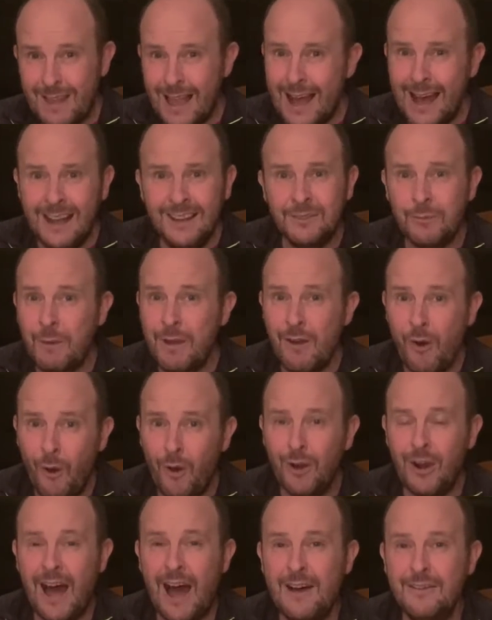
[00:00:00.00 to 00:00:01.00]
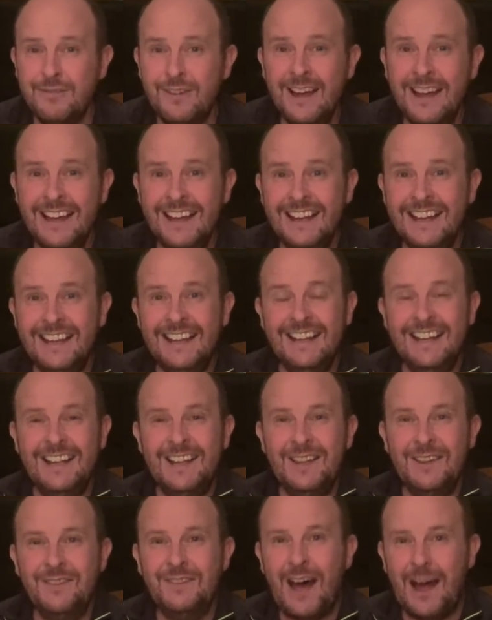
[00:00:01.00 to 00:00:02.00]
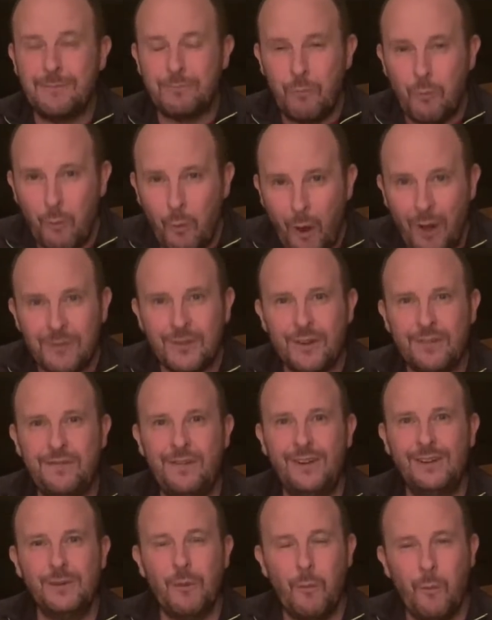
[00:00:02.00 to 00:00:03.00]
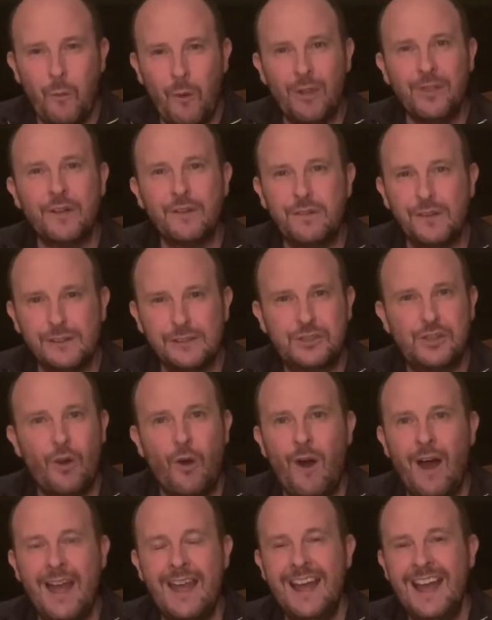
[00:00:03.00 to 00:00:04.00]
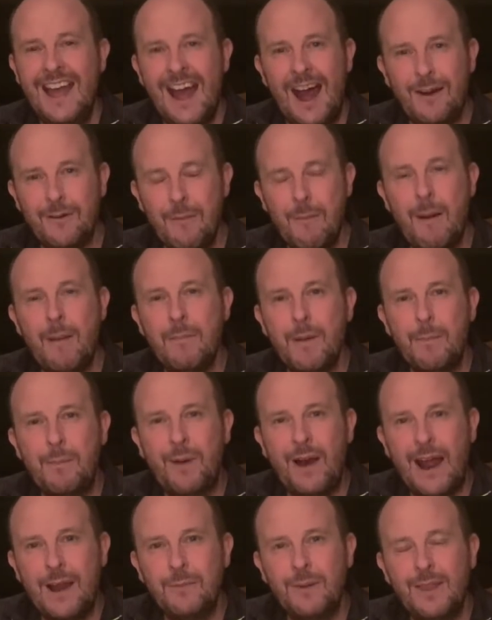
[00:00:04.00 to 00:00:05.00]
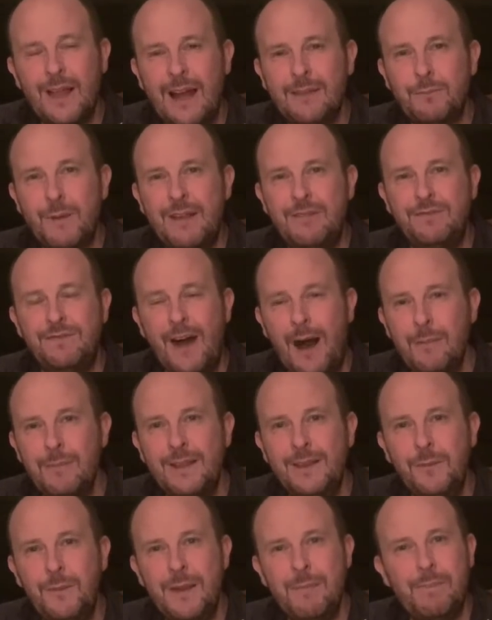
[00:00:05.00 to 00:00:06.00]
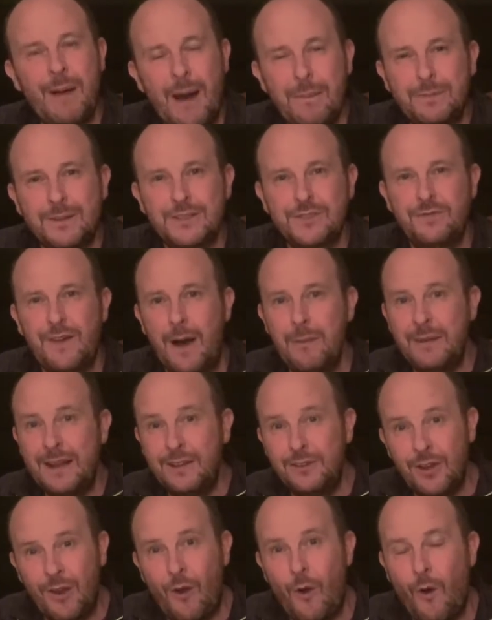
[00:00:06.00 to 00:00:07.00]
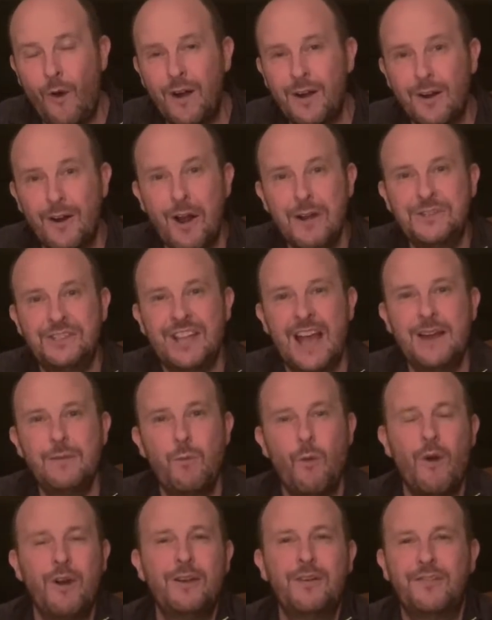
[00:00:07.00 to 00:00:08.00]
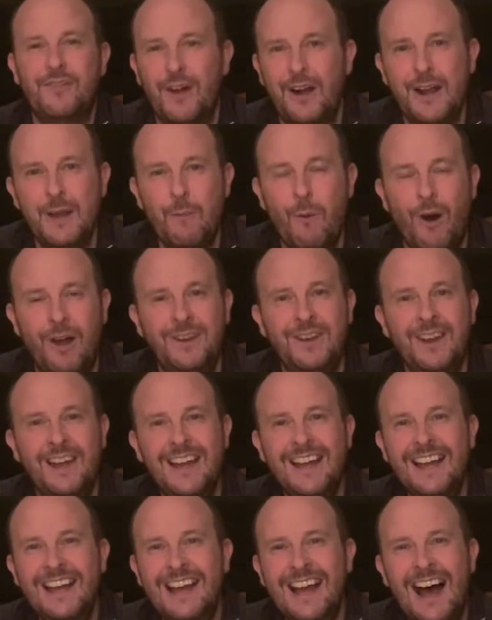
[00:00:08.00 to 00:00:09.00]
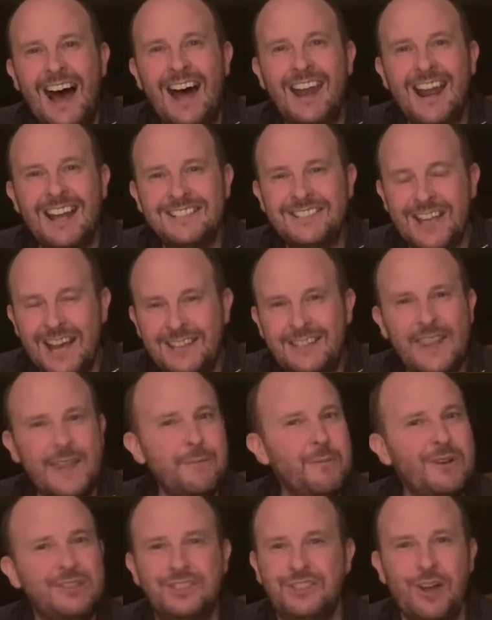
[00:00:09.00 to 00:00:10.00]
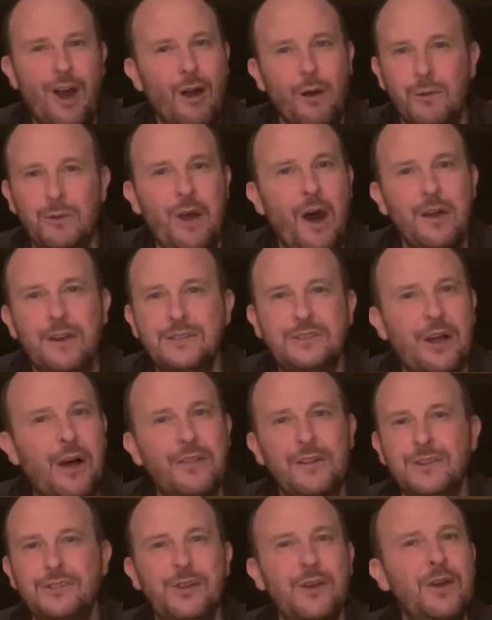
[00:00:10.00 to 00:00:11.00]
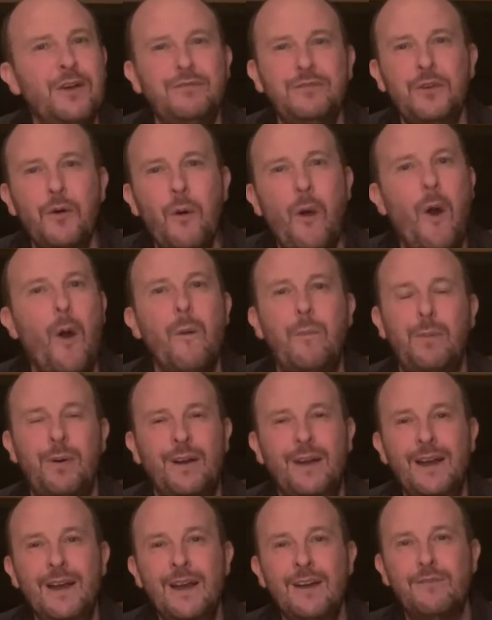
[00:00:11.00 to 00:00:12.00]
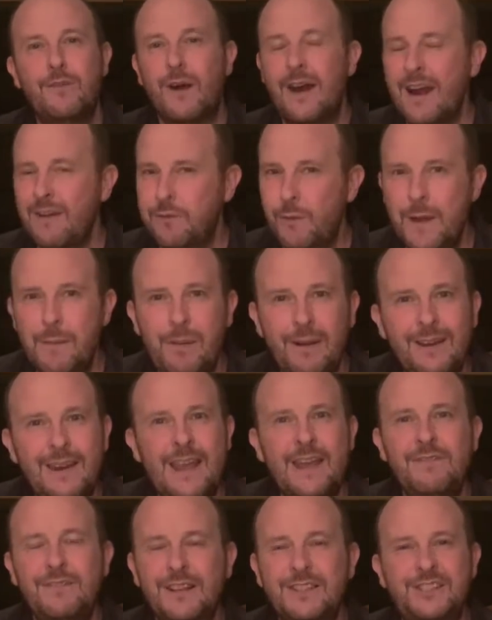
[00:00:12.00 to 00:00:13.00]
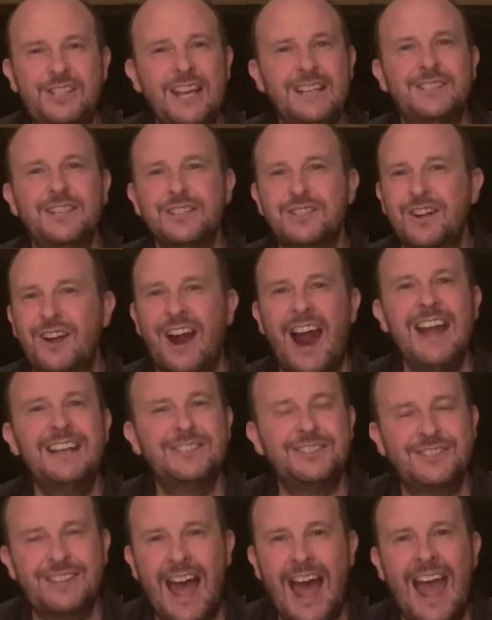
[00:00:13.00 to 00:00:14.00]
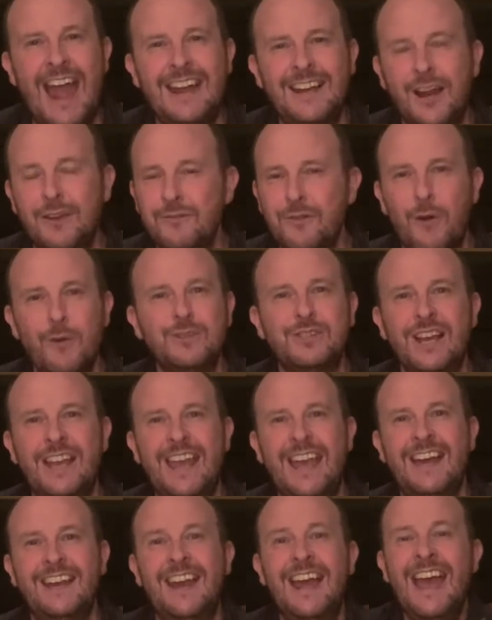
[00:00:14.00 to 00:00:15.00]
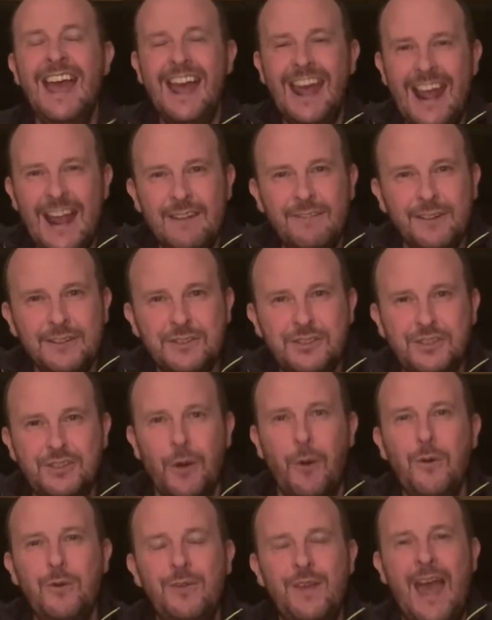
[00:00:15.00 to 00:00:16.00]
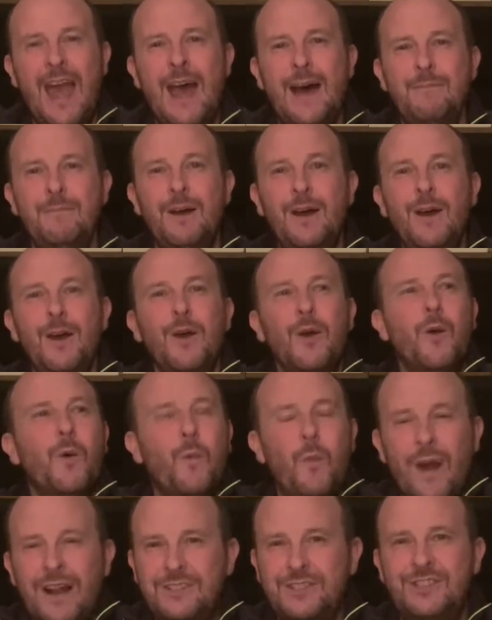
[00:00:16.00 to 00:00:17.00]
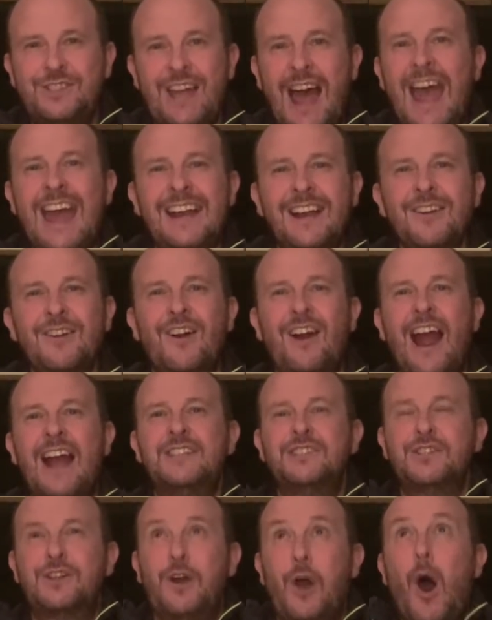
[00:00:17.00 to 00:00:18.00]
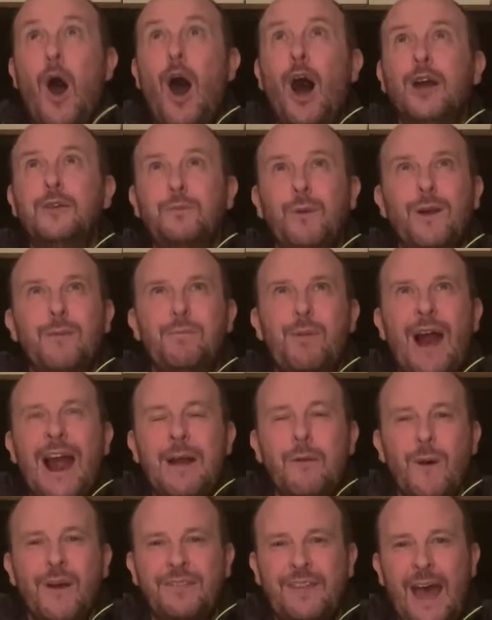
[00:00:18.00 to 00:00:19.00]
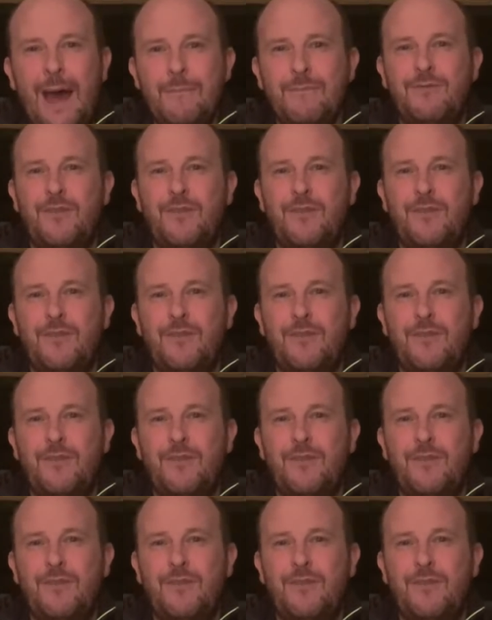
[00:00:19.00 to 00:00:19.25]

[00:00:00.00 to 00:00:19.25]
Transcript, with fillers: And we all have that wonderful, wonderful joy. I remember praying with that wee family, the wee Baptist family in the corridor outside Ward 31. And I said to them, with sorrow not as others who have no hope. For if we believe that Jesus Christ died and rose again, even so them which died in Christ, God will bring with him.